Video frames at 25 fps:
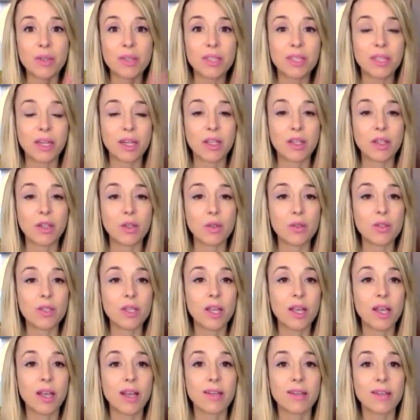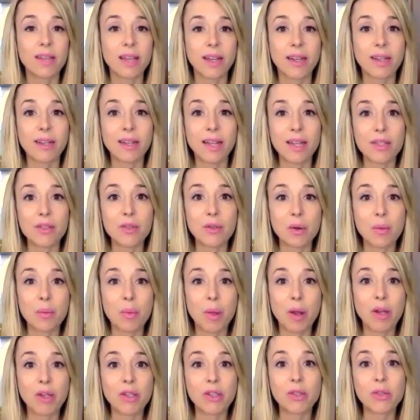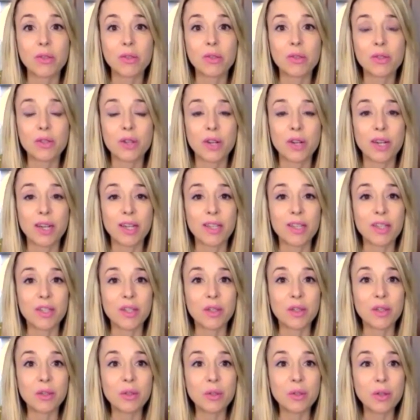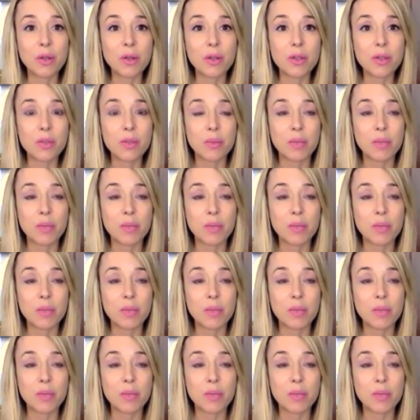It's going to use that glycerol molecule, turn it into glucose,